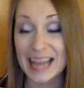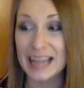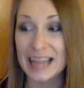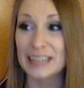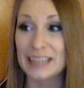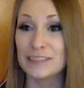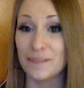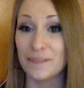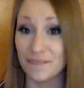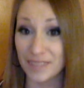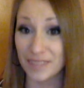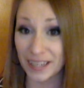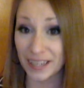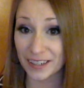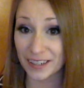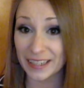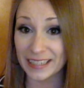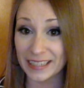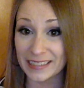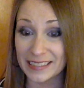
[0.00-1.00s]
It's
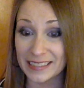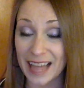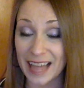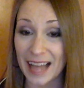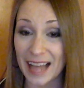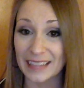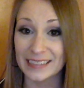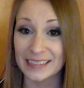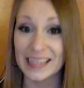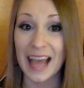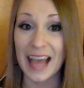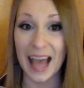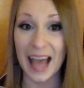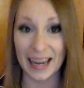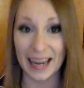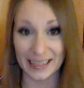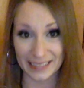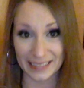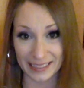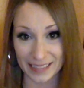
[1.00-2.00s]
very intense.
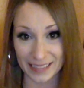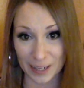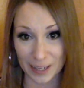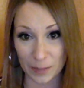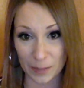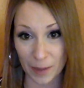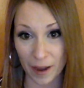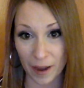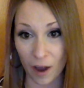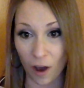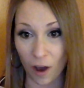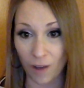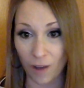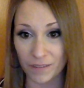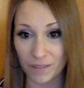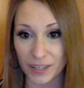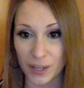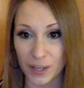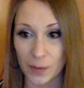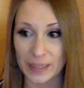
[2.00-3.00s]
And as I said in my haul
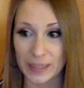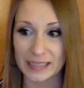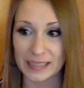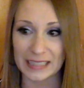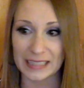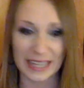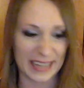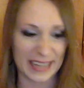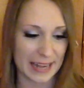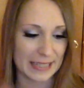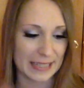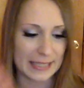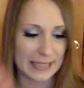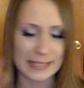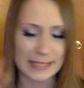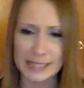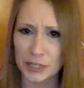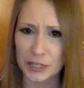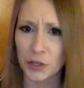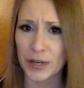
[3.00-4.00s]
video, it is like a
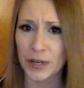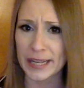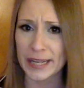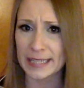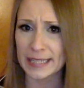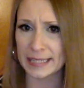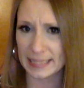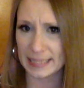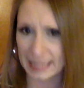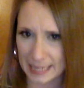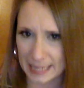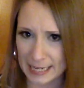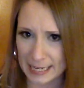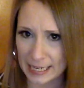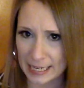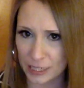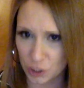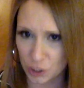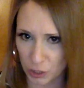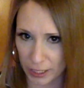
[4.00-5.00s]
serious
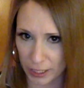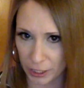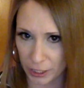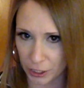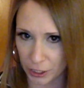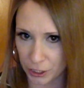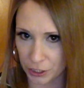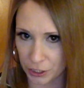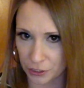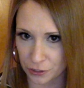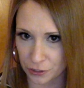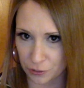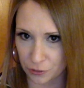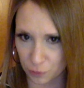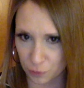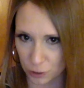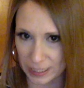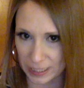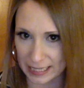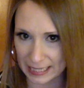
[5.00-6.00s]
tea drinker's
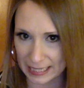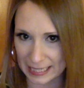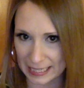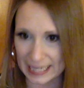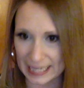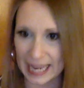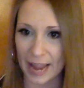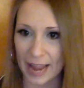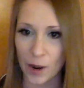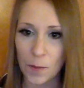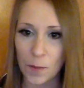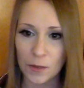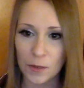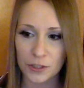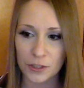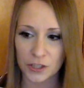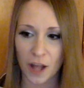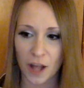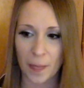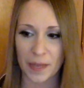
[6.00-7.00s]
green tea. I
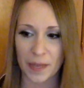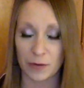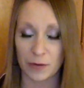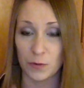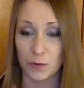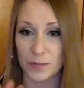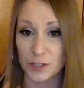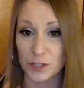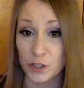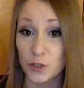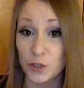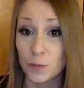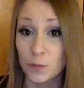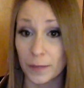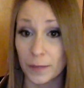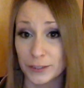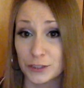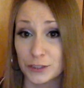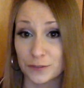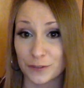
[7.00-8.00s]
almost thought that it would be too
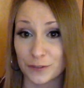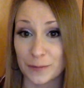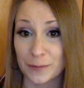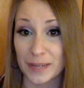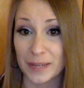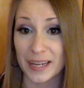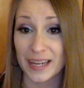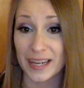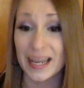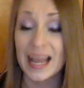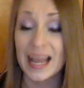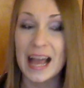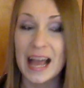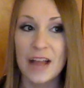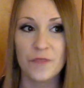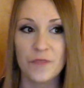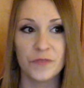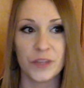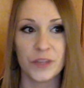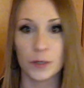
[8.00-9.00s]
much for me.
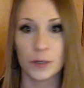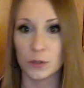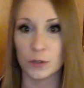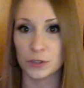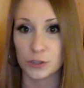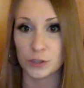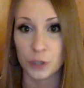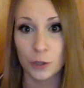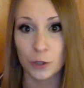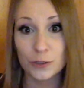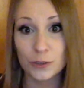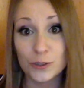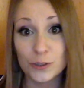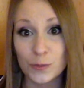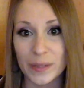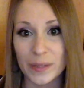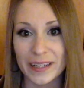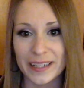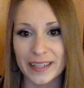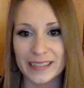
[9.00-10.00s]
There is no
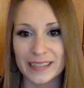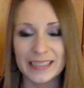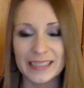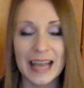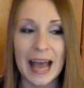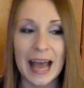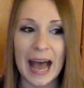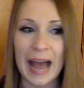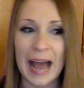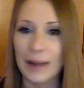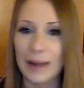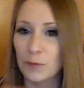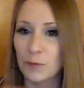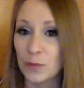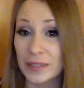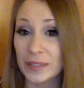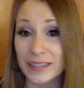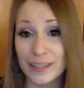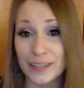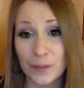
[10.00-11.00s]
sweetness. I
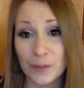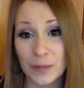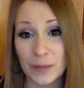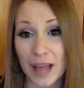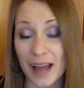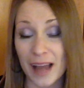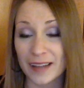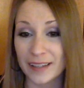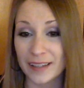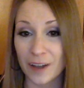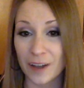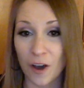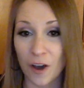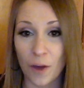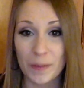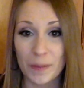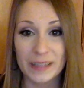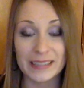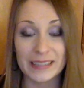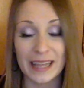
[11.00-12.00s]
really don't get any
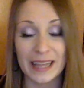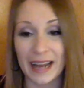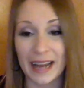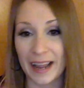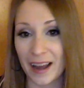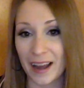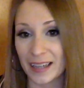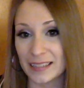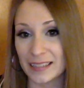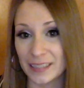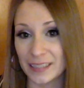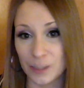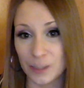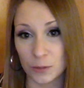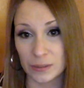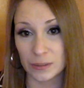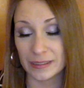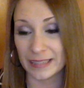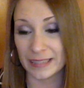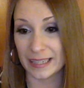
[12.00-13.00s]
almond, and I honestly
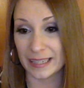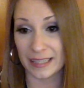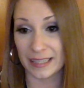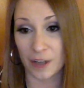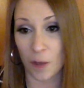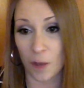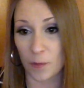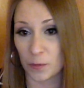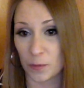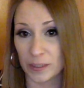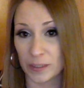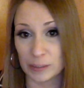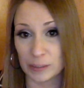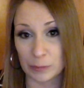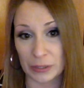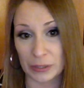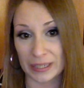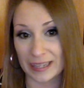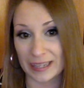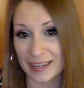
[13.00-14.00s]
don't get any almond when it's
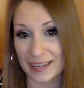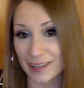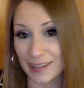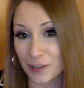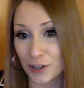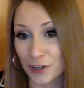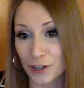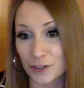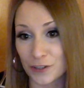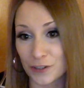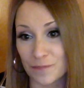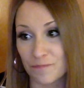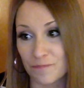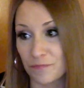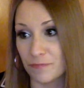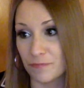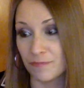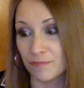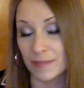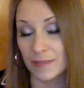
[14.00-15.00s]
burning either.
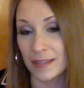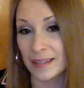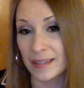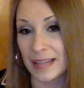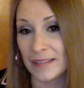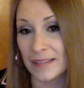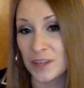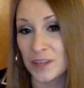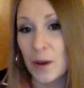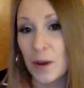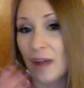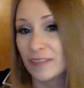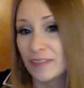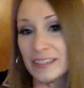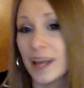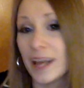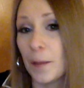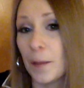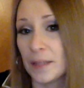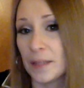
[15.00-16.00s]
You have to
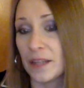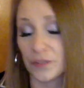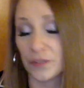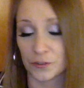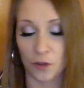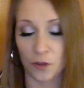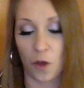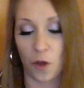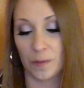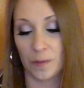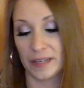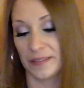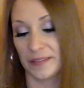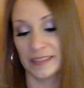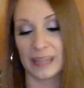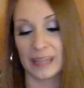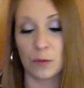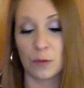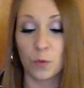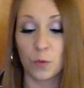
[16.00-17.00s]
tell me that there's almond in
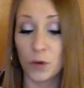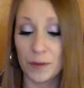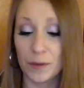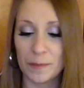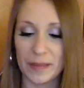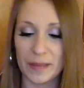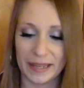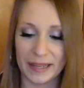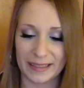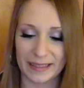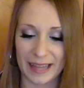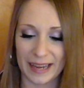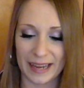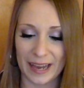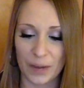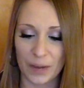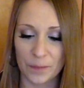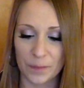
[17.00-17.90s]
this. I wouldn't pick that out.